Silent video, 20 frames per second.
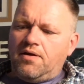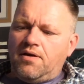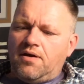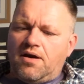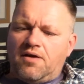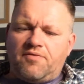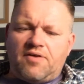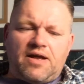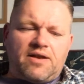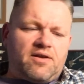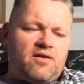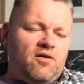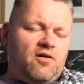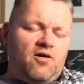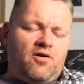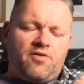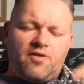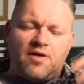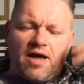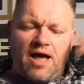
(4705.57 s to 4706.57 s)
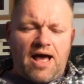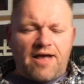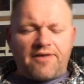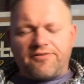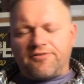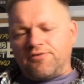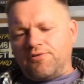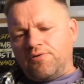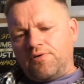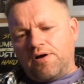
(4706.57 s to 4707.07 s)
I've had other
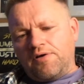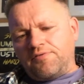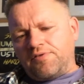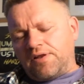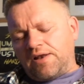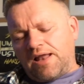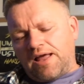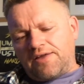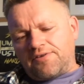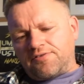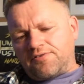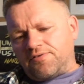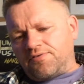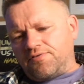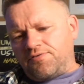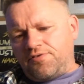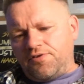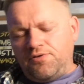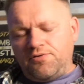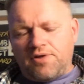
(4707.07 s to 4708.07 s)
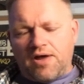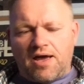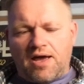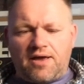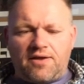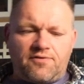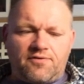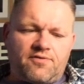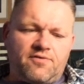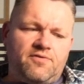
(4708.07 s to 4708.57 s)
hassle over the last few
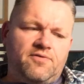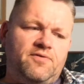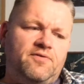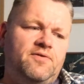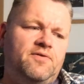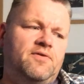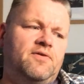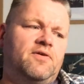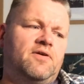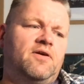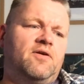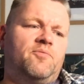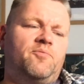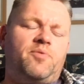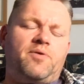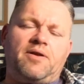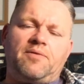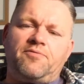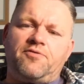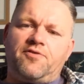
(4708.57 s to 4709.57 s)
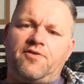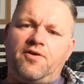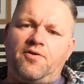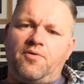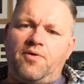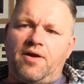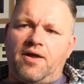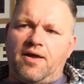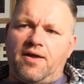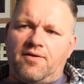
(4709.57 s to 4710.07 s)
days, but I'm
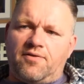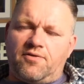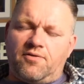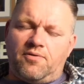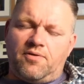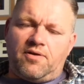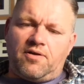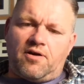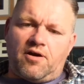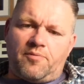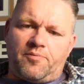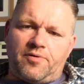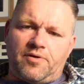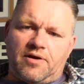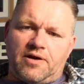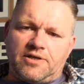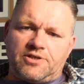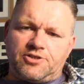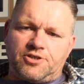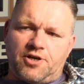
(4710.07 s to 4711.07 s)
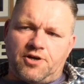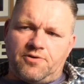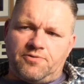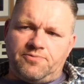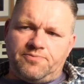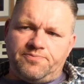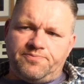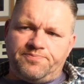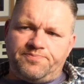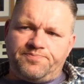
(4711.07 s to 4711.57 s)
still here doing the RPI show,
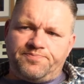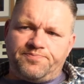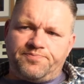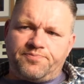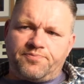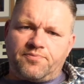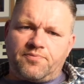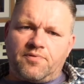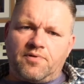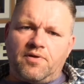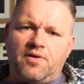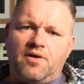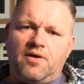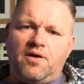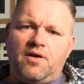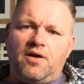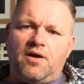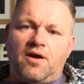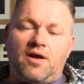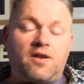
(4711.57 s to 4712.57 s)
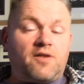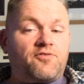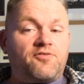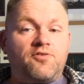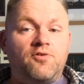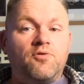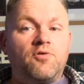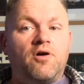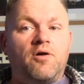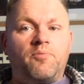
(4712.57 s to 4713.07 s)
and I've
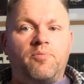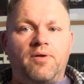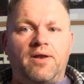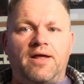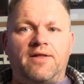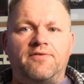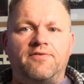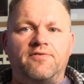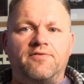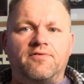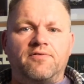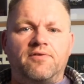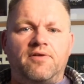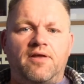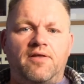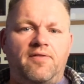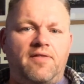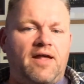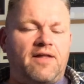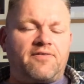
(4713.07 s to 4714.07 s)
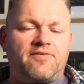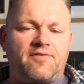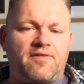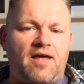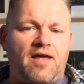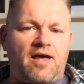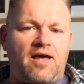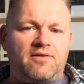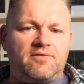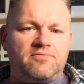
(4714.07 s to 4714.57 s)
still got plans, and that's
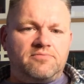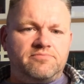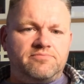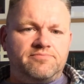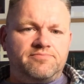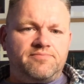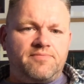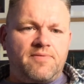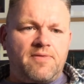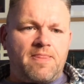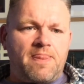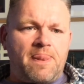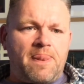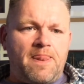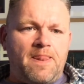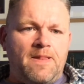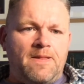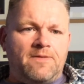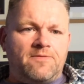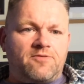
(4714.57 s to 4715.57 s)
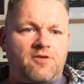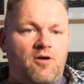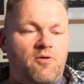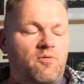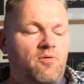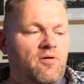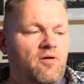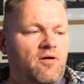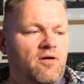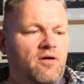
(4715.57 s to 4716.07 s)
that.
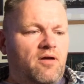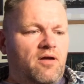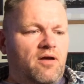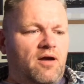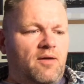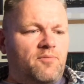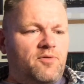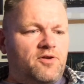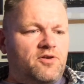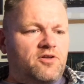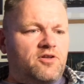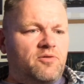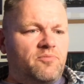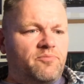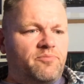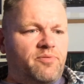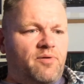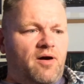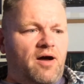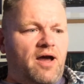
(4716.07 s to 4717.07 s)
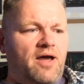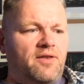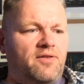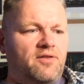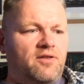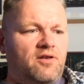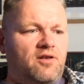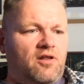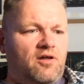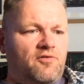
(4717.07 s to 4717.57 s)
So I'm going to combine
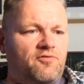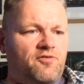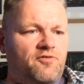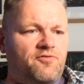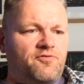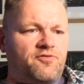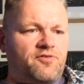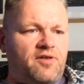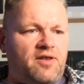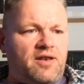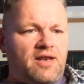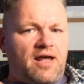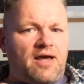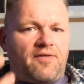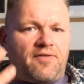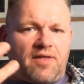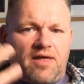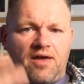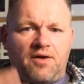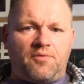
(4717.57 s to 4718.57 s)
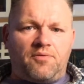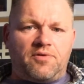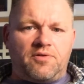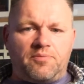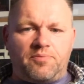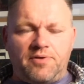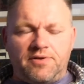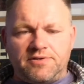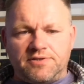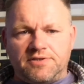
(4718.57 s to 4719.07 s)
the love of sitting out there with the
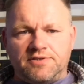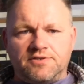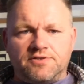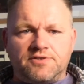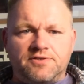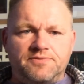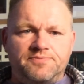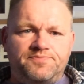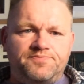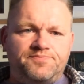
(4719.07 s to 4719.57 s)
pigeons